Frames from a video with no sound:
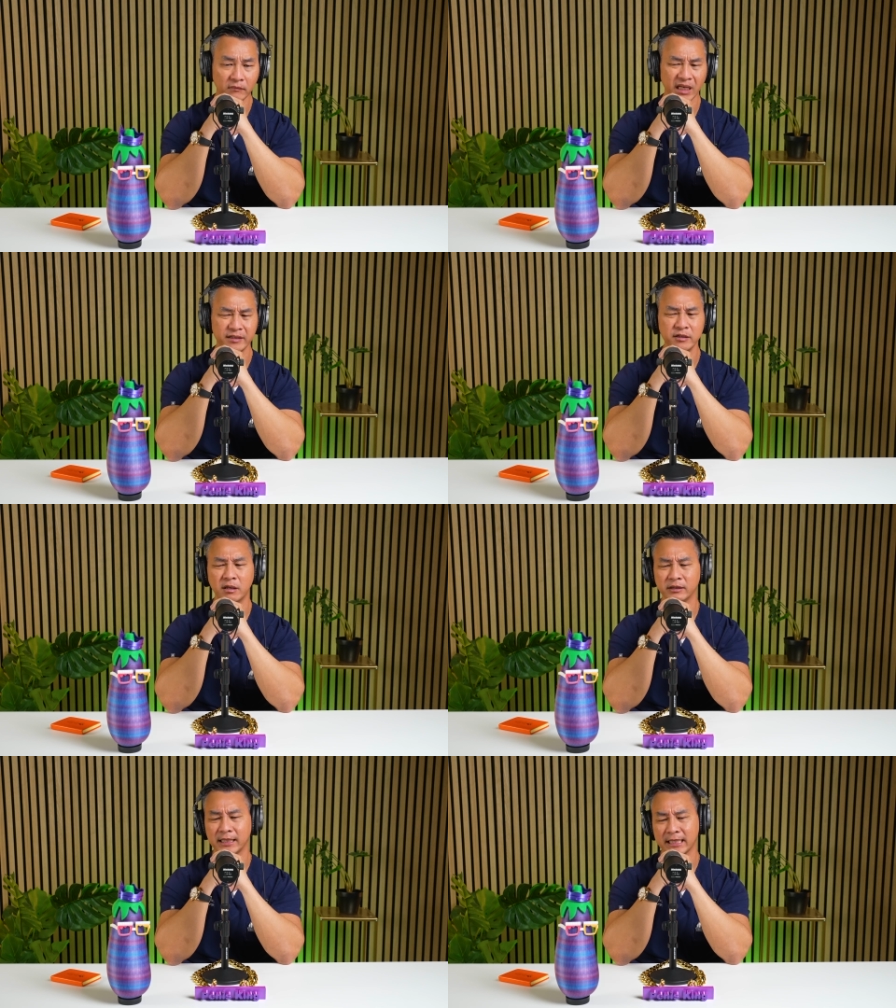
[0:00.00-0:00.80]
And, you
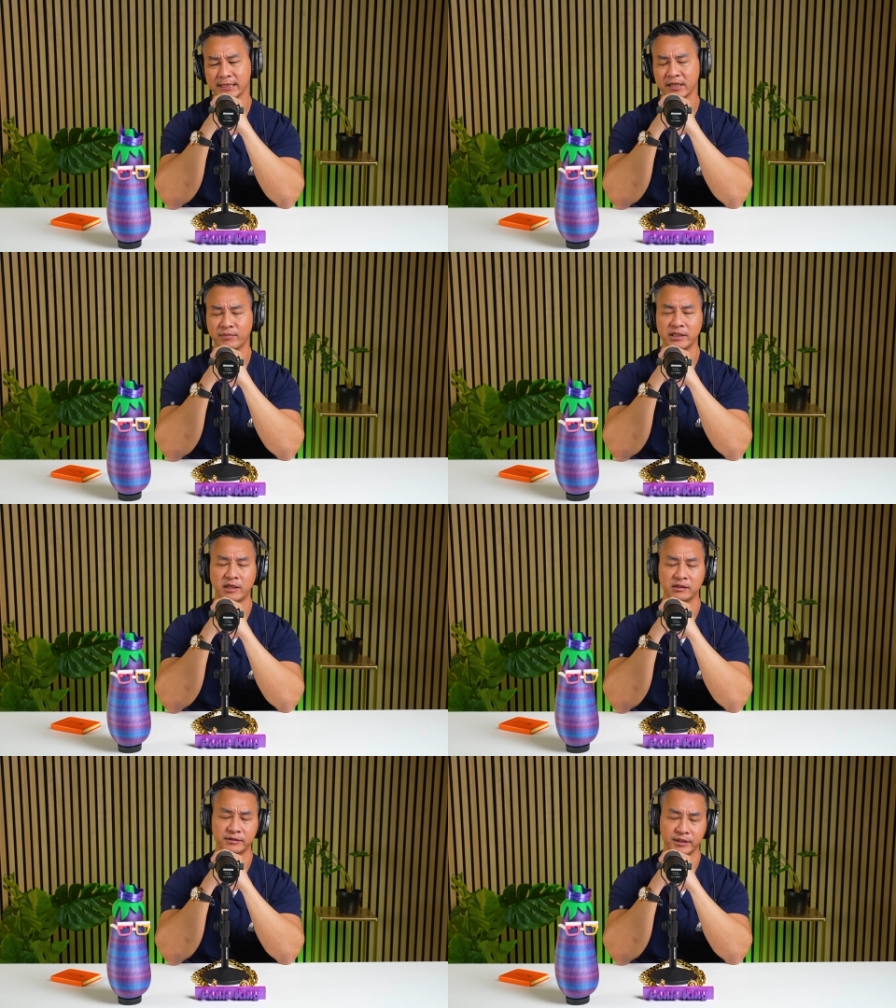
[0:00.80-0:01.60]
know, and like I said, my
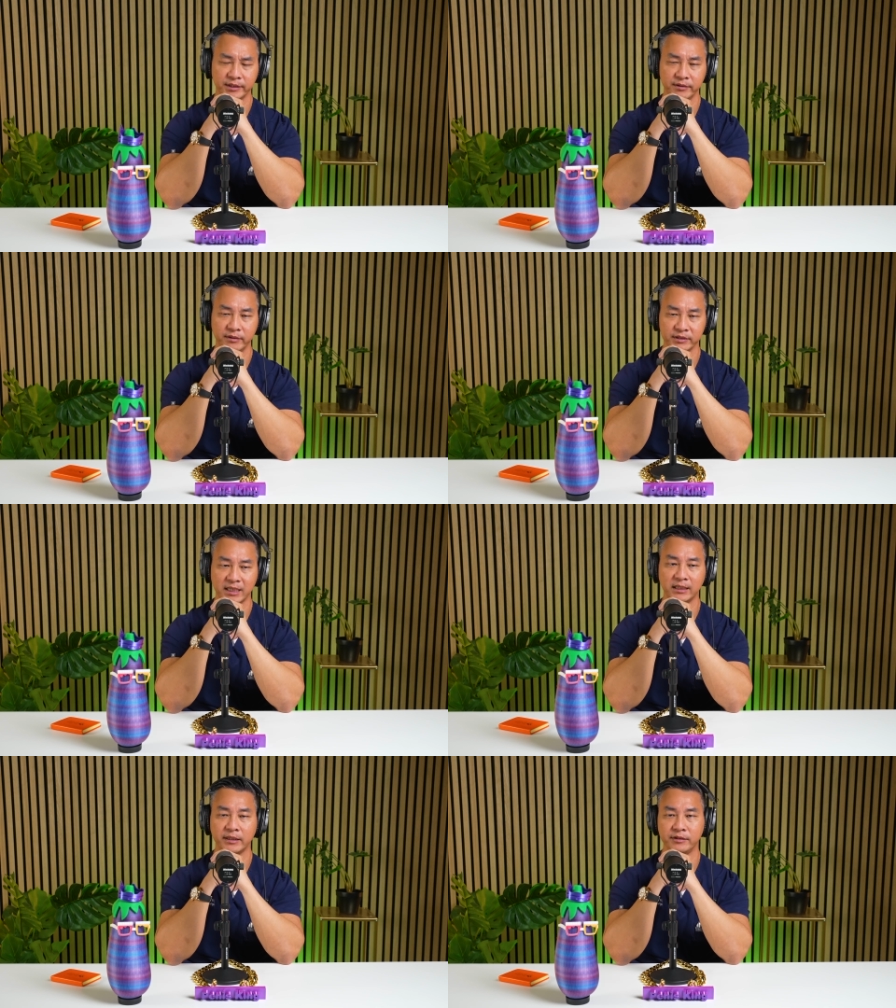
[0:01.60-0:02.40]
doctor said, you know, it's
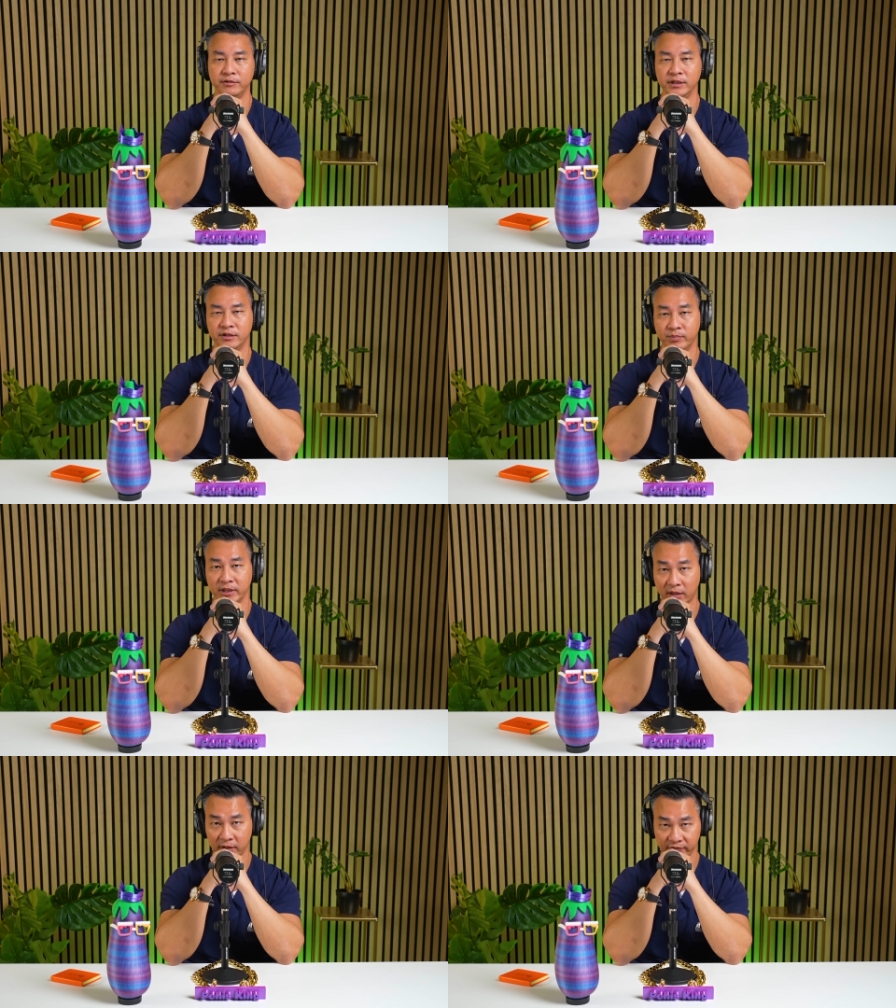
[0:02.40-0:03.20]
not like you need to
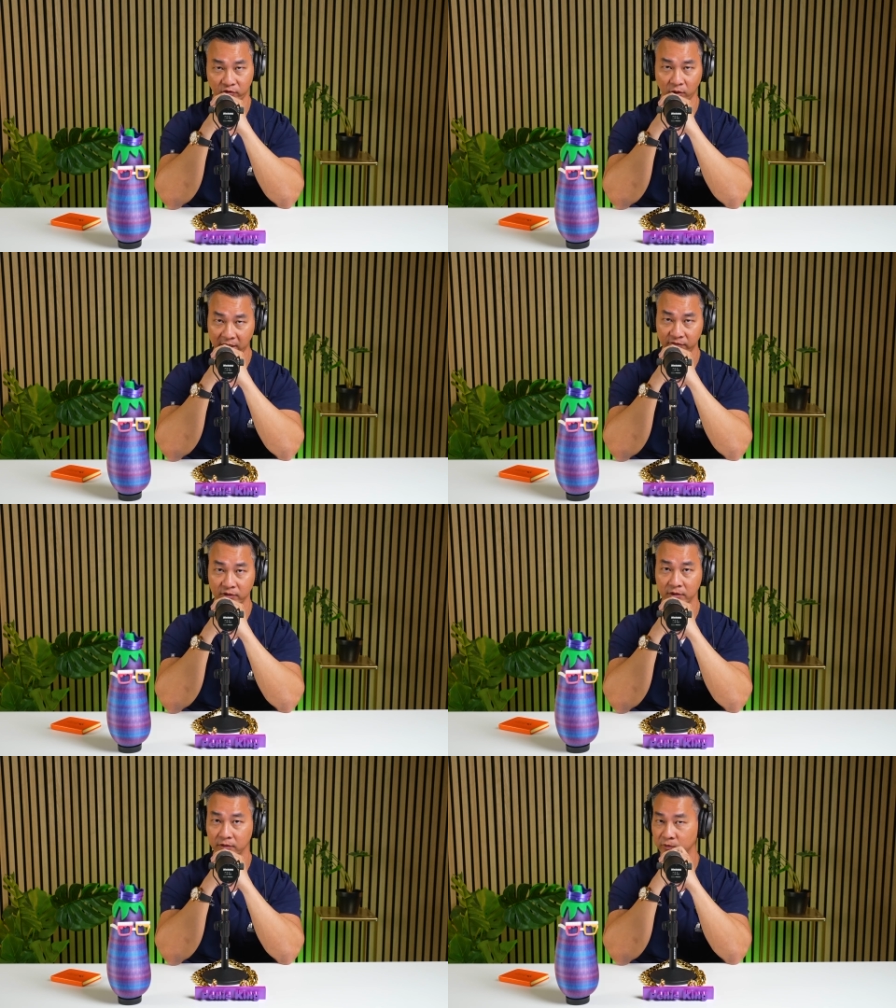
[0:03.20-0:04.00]
be on it
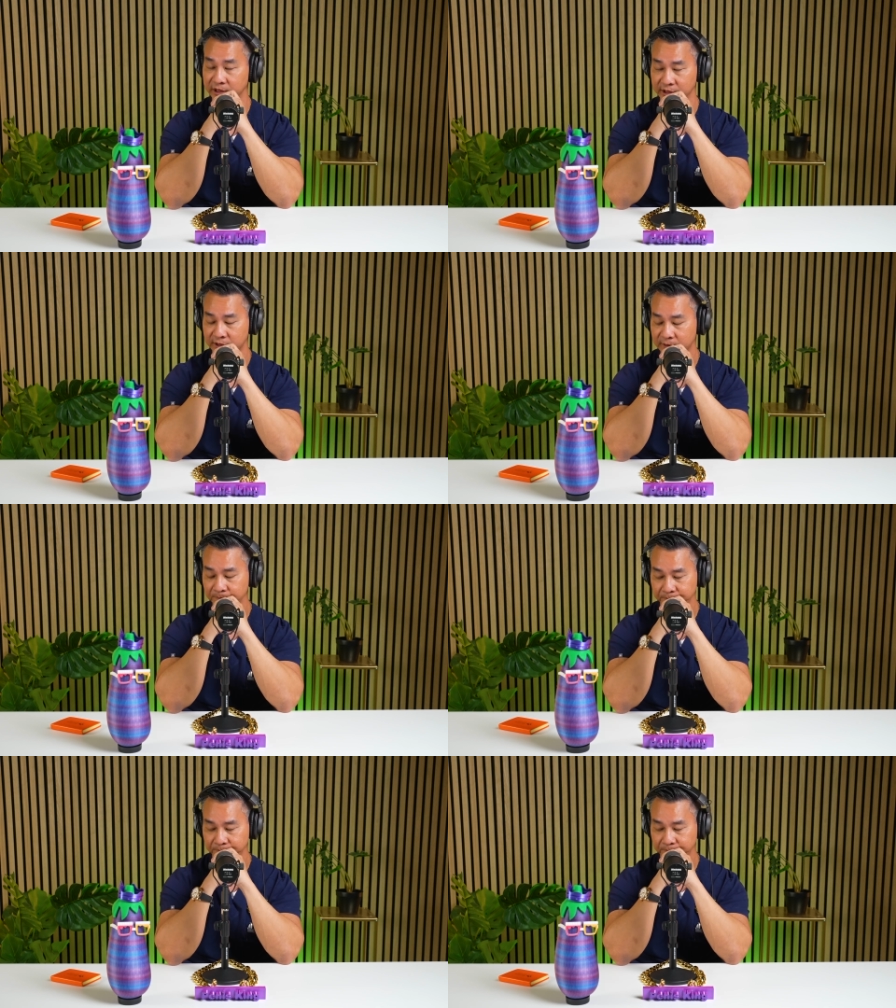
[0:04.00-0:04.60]
forever. We just